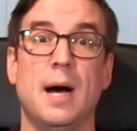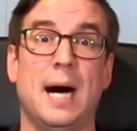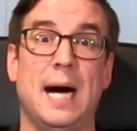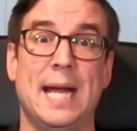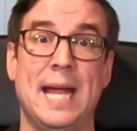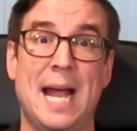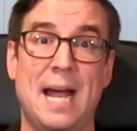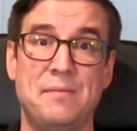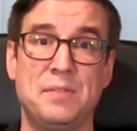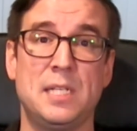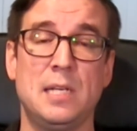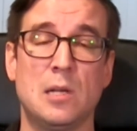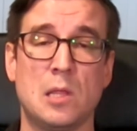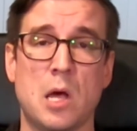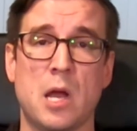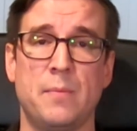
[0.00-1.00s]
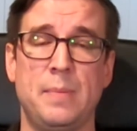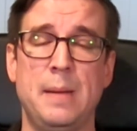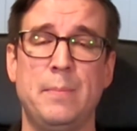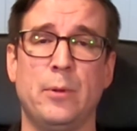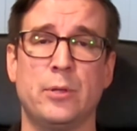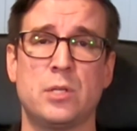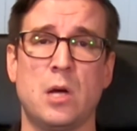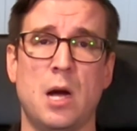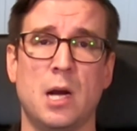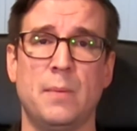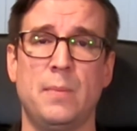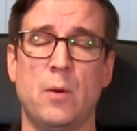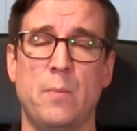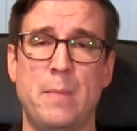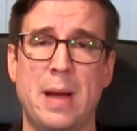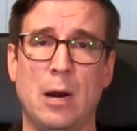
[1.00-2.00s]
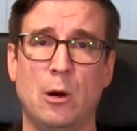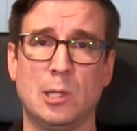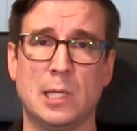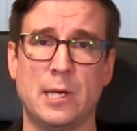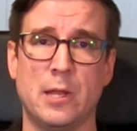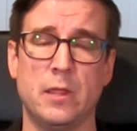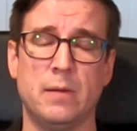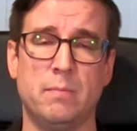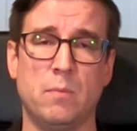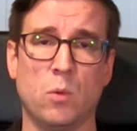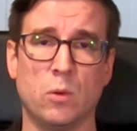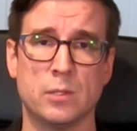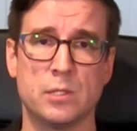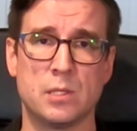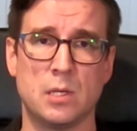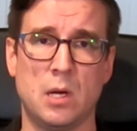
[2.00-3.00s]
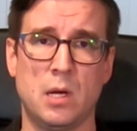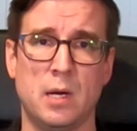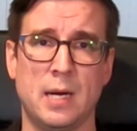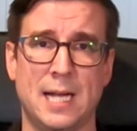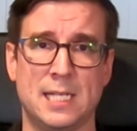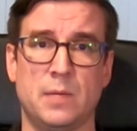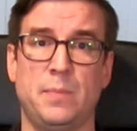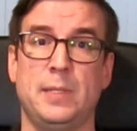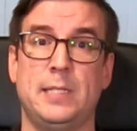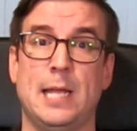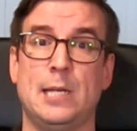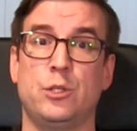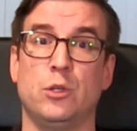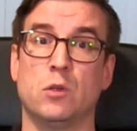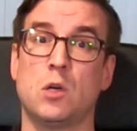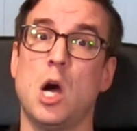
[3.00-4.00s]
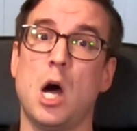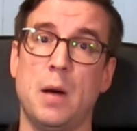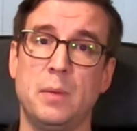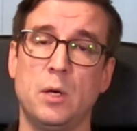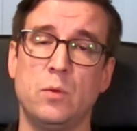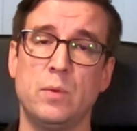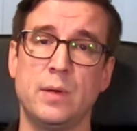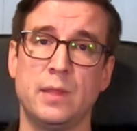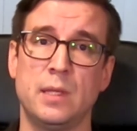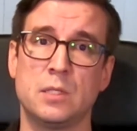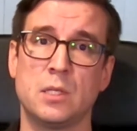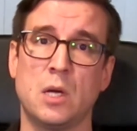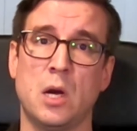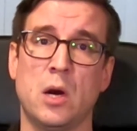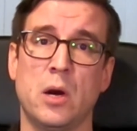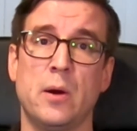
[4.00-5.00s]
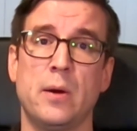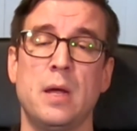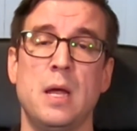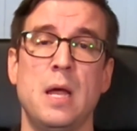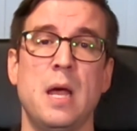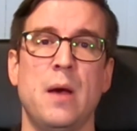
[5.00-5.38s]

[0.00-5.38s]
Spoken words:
I have seen a lot of people talk about Marilyn of the Mornsong as a potential combo with this card,